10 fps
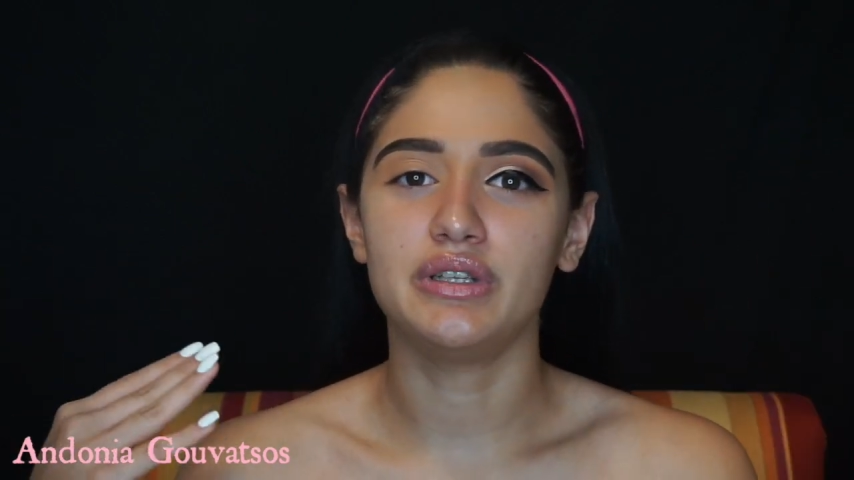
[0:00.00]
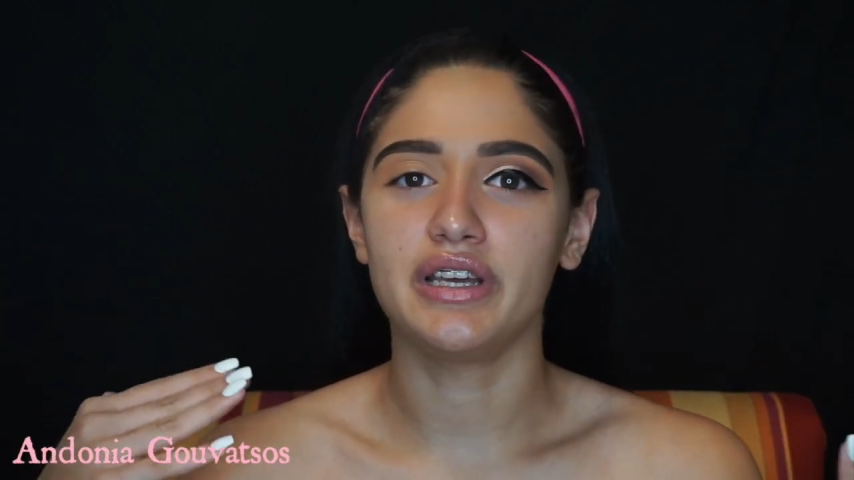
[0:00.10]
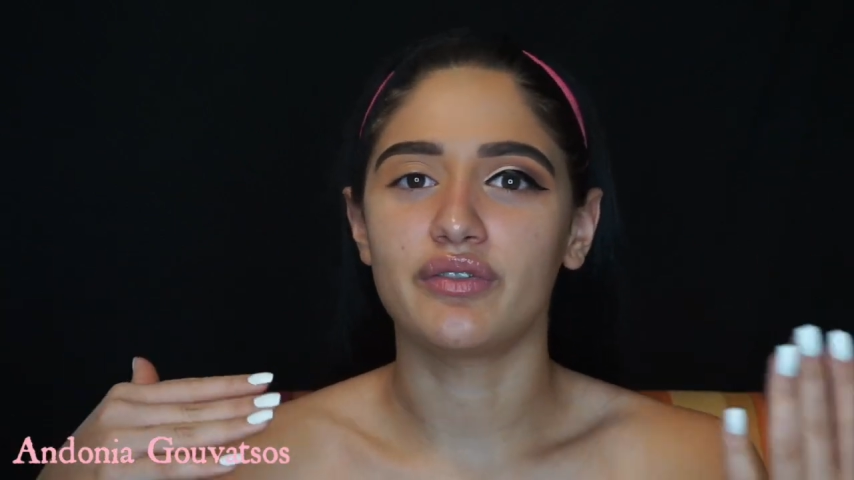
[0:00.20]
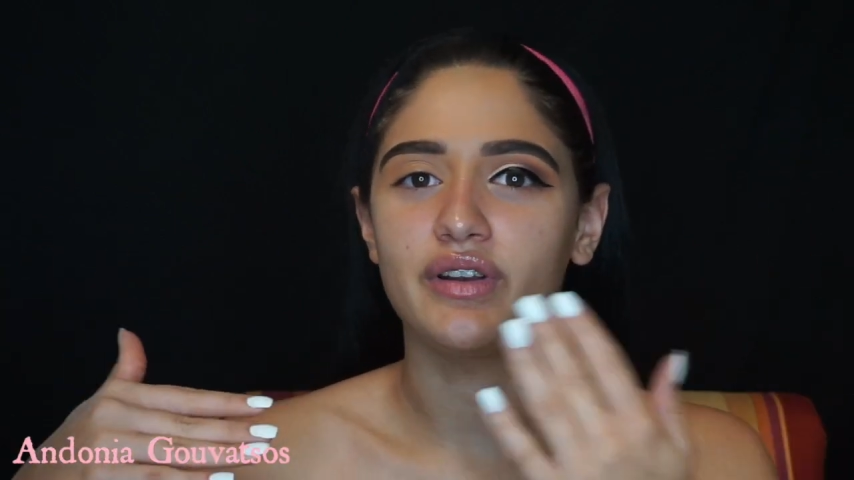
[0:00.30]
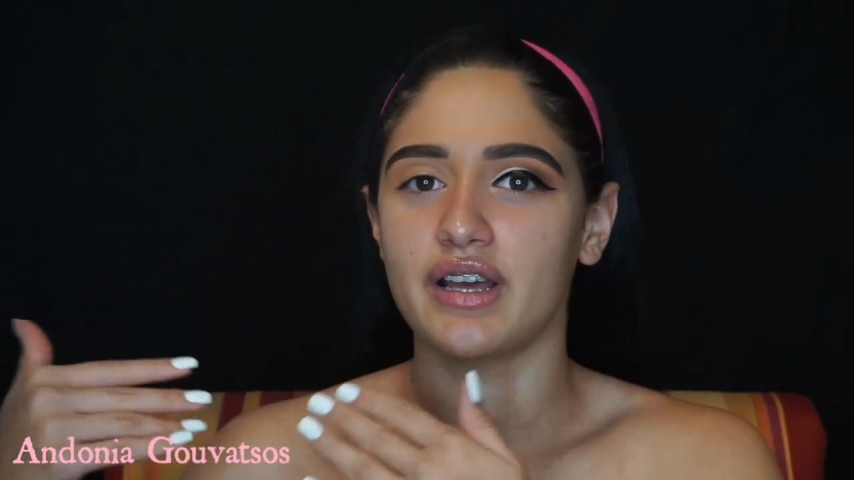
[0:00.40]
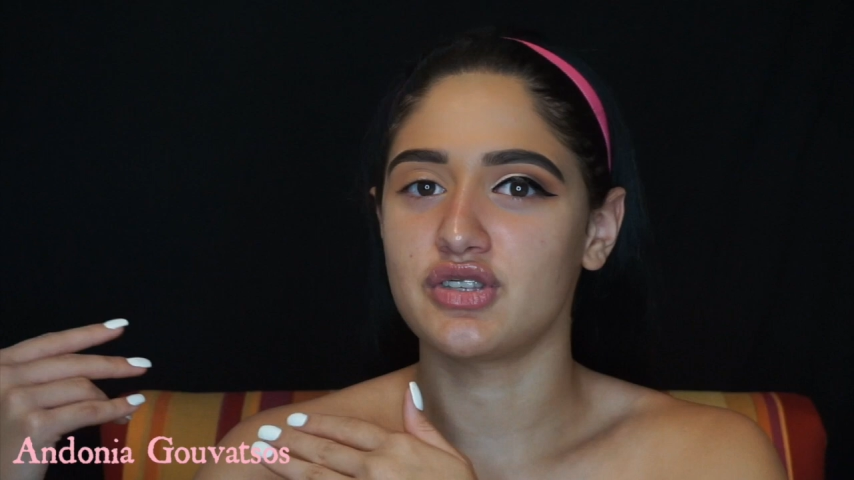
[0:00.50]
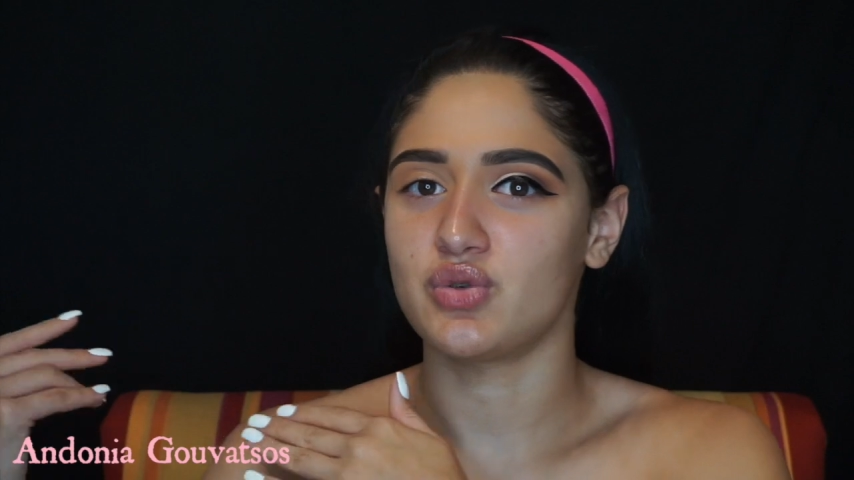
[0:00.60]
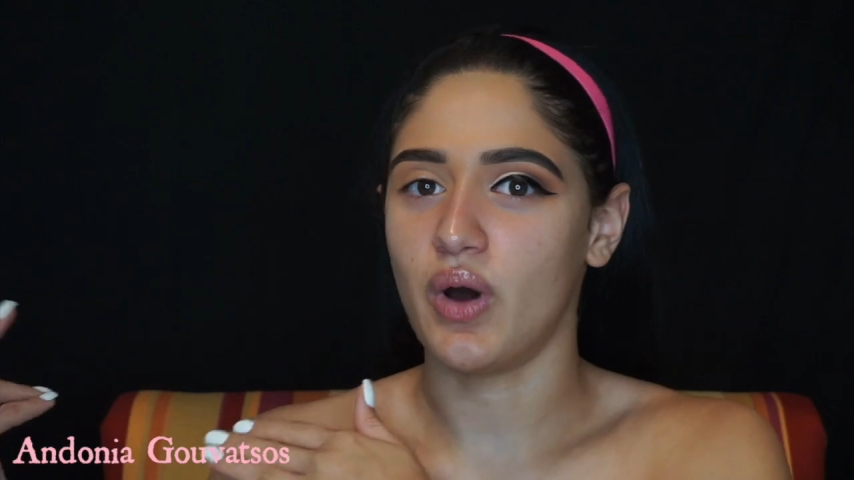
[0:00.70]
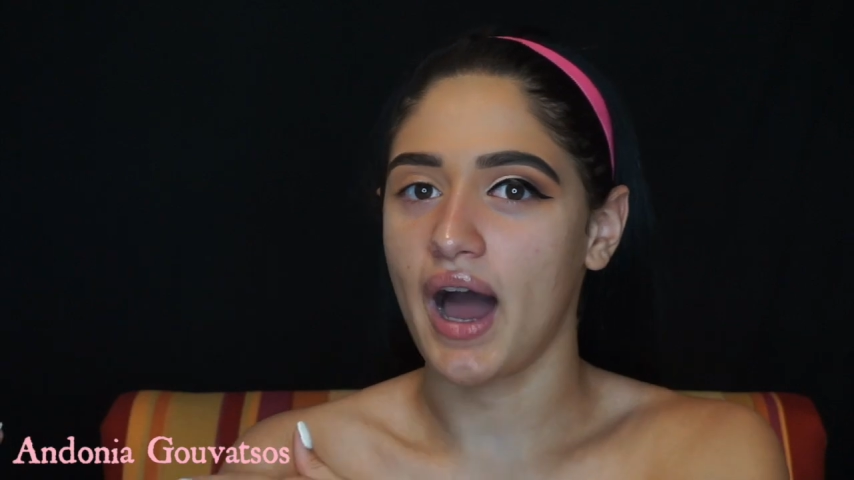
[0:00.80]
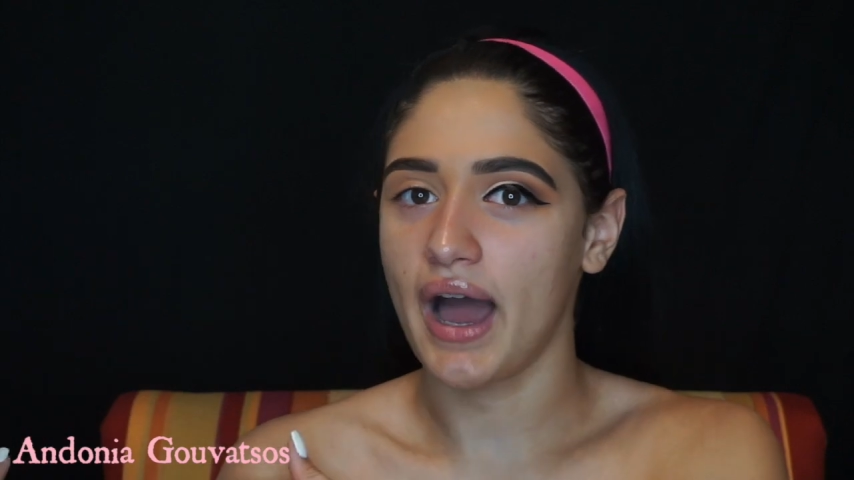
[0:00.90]
live next
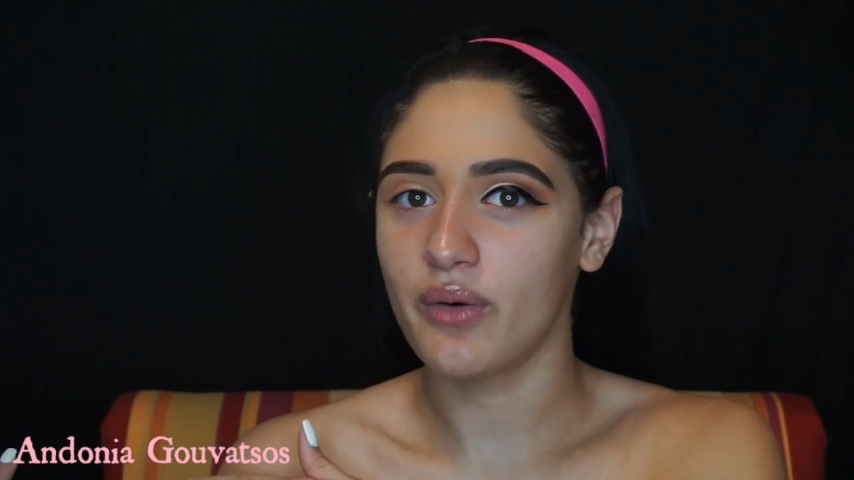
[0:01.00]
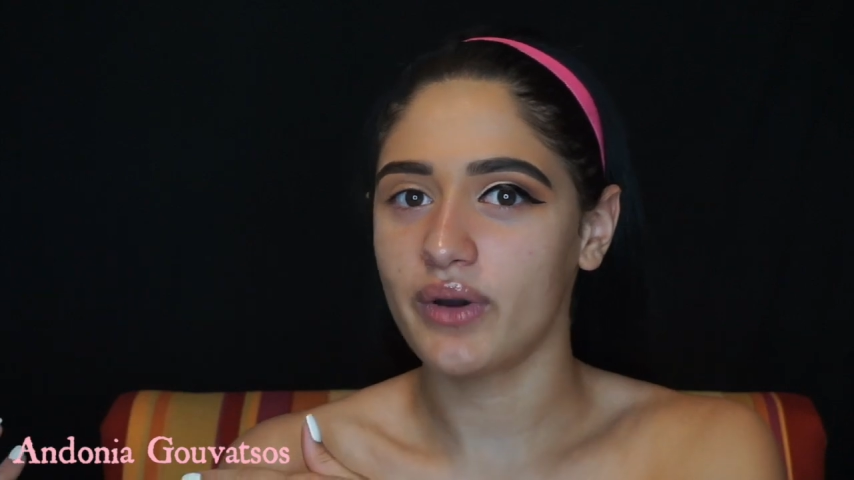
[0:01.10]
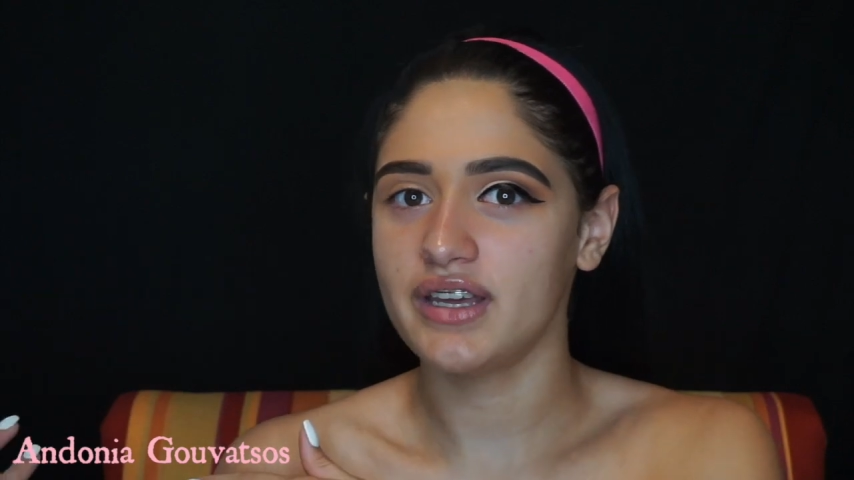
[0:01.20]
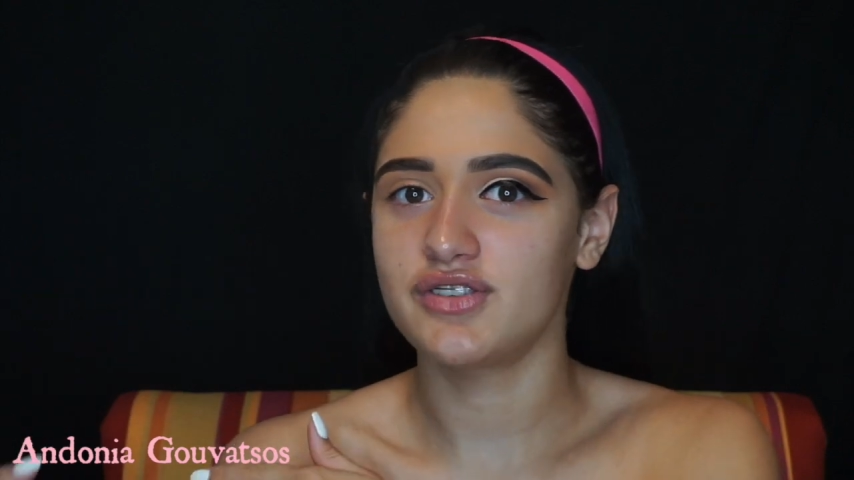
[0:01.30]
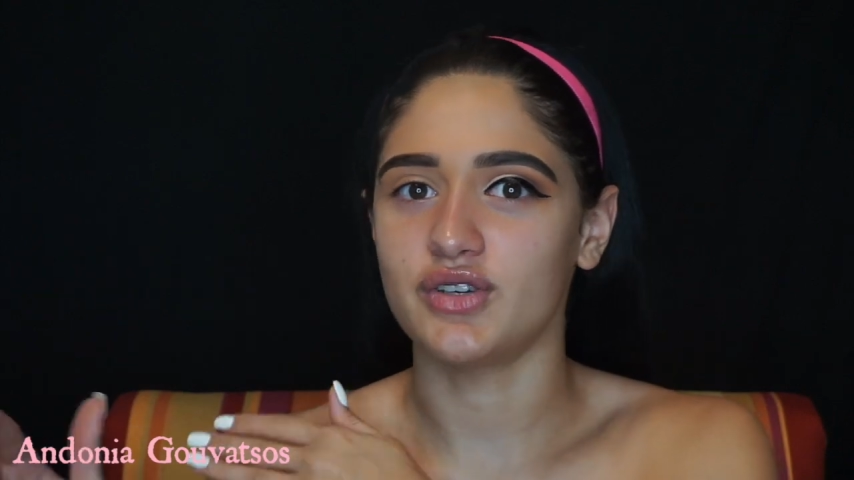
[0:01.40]
to a highway,